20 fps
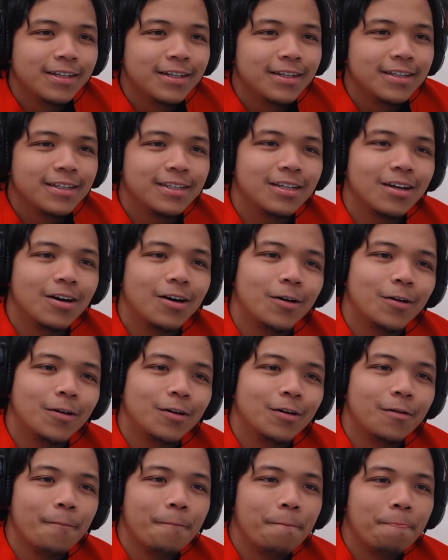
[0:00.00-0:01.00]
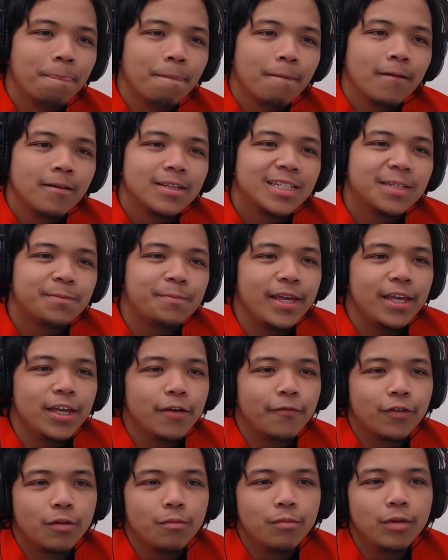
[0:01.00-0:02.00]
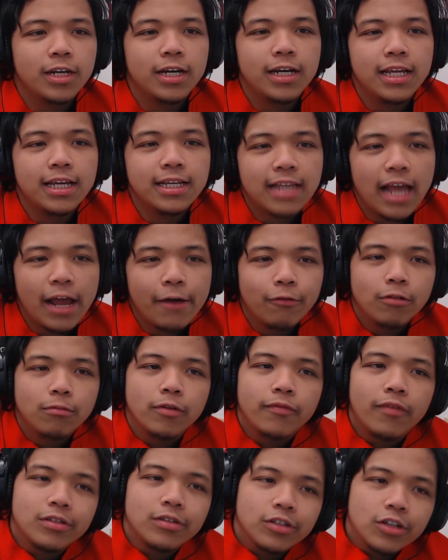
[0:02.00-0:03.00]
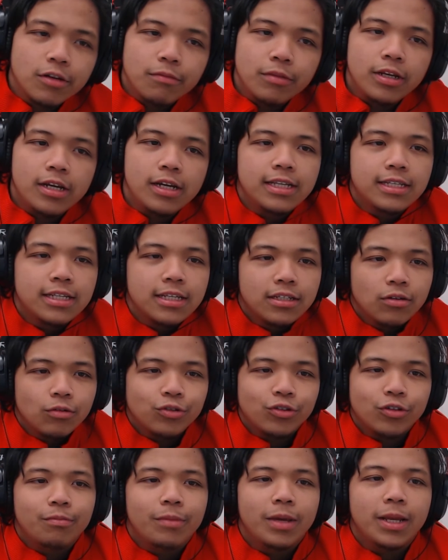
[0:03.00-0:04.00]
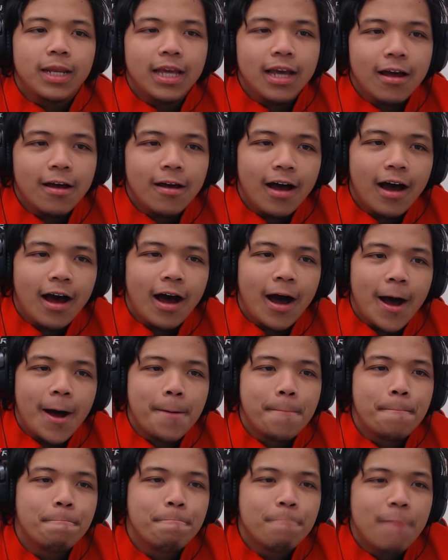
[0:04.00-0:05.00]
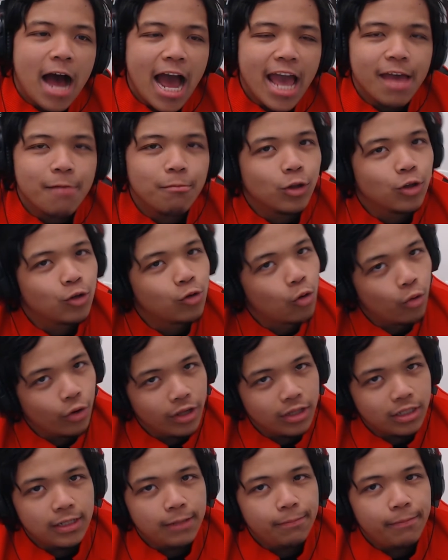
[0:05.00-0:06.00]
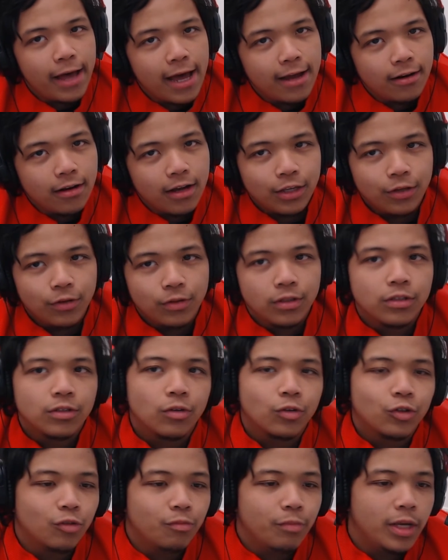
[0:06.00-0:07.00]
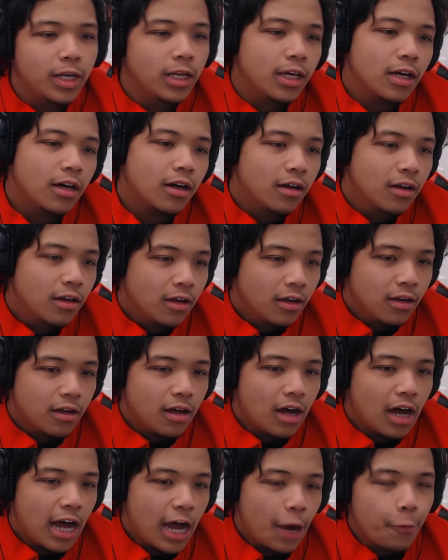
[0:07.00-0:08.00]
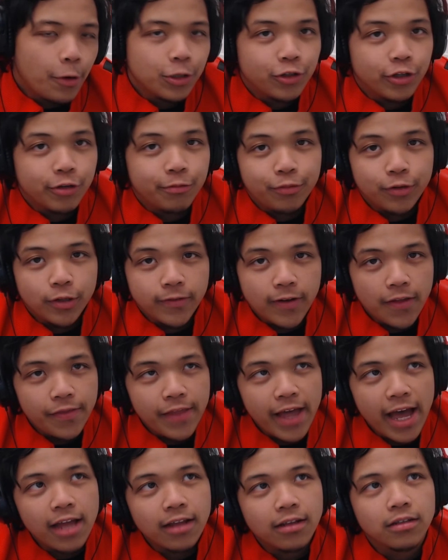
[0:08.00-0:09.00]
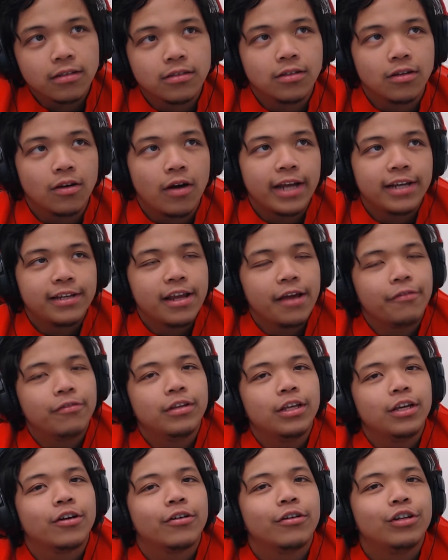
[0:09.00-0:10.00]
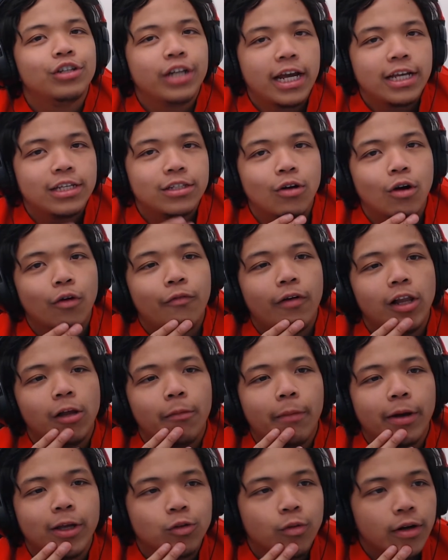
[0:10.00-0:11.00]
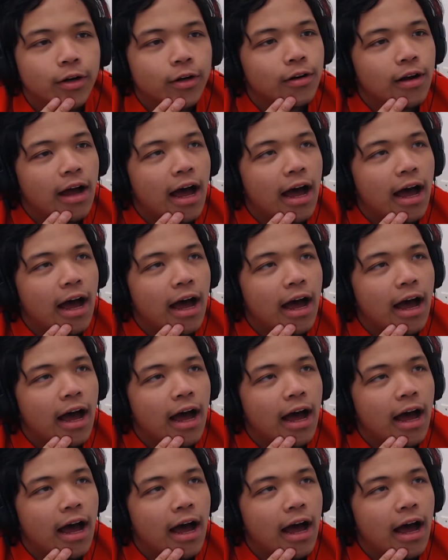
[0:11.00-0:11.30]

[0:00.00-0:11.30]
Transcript: So Speaking of communities, I will move on to communities and social media. Um, I am notoriously bad at using social media. Uh, I want to improve on that, so I definitely encourage you guys to go follow my Twitter.